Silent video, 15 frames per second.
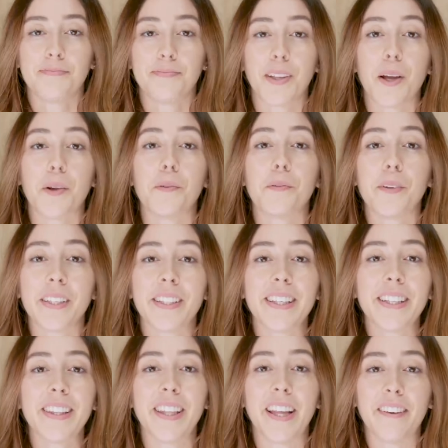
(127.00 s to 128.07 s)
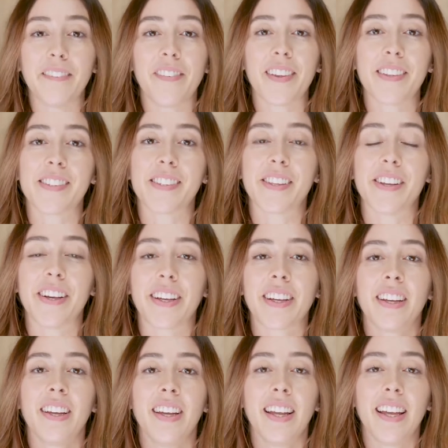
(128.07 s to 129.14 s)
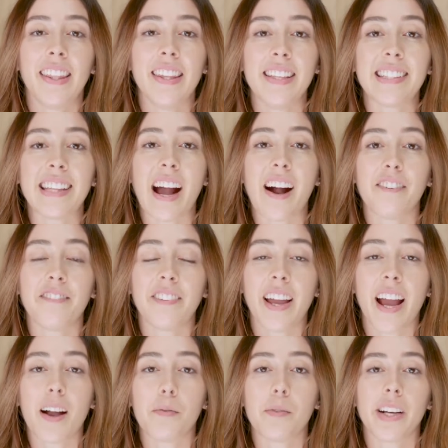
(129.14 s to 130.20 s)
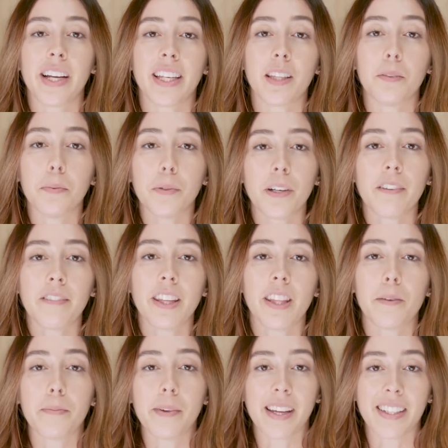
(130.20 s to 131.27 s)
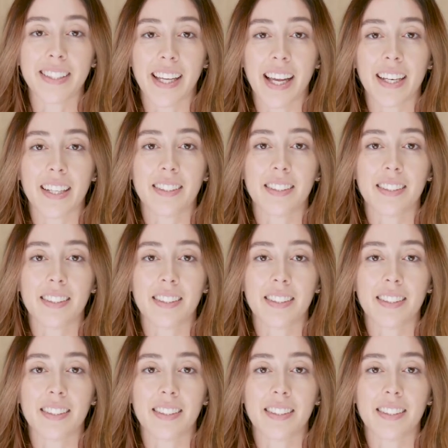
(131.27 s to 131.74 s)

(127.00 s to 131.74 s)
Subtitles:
Now I really love this look. In this outfit, I'm wearing the Pura Vida bandana